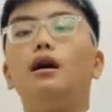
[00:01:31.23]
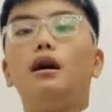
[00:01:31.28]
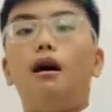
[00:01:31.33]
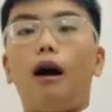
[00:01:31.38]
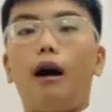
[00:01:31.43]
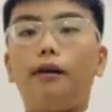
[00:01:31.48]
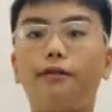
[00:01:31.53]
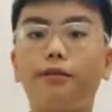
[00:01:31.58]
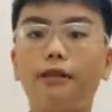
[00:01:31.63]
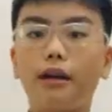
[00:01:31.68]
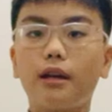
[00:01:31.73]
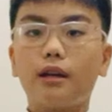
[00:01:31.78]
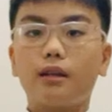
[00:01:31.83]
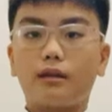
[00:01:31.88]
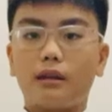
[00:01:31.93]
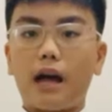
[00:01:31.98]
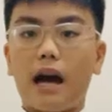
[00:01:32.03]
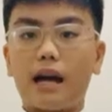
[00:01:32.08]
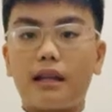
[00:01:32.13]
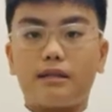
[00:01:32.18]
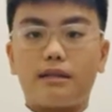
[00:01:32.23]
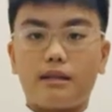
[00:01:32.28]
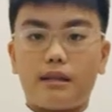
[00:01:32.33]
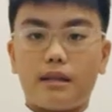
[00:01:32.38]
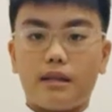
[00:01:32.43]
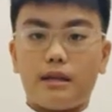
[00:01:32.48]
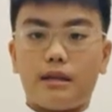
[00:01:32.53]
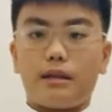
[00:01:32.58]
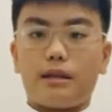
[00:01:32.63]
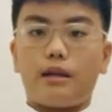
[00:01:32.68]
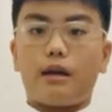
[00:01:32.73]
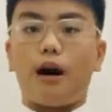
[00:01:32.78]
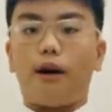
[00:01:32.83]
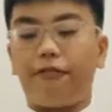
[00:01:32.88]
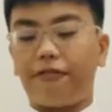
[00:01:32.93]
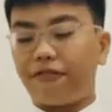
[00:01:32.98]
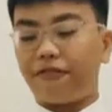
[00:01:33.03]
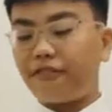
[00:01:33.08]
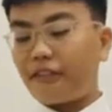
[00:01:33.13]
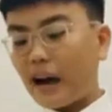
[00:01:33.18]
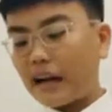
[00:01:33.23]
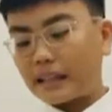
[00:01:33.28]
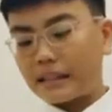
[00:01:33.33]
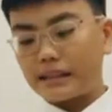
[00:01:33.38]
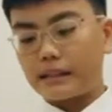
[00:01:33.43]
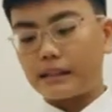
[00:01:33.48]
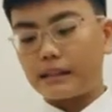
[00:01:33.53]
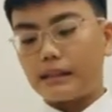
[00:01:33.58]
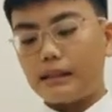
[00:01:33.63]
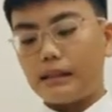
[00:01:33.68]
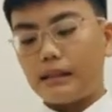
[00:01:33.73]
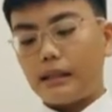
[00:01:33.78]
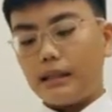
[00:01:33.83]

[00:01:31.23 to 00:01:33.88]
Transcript: I think that's the effects